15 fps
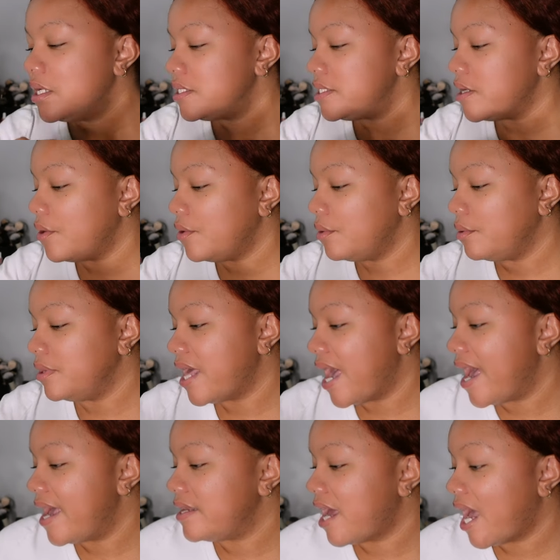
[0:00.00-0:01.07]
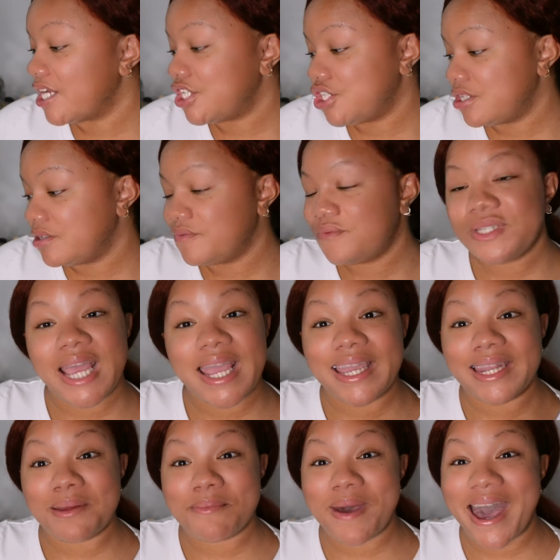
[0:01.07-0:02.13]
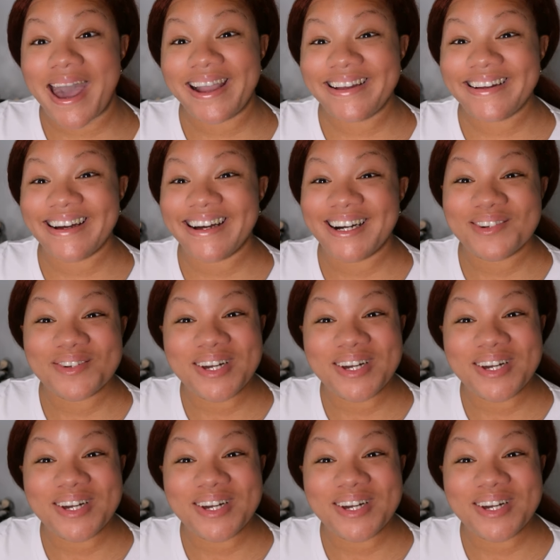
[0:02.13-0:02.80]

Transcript: So that I should have taken it back uh,